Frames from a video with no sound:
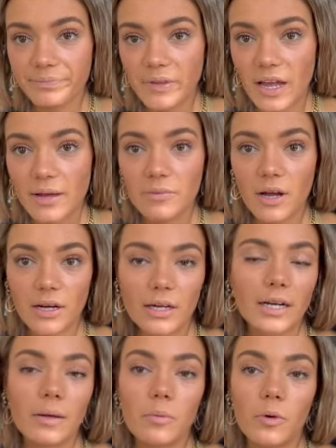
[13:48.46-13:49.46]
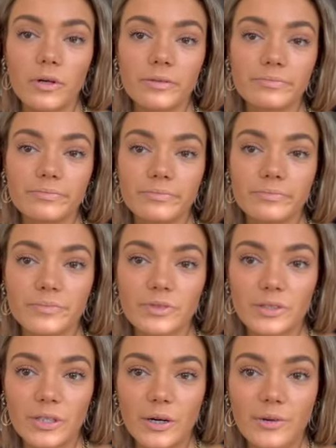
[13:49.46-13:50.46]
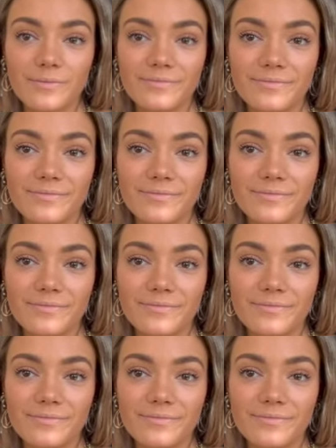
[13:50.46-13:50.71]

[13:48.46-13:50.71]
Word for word: I'm not anymore, so.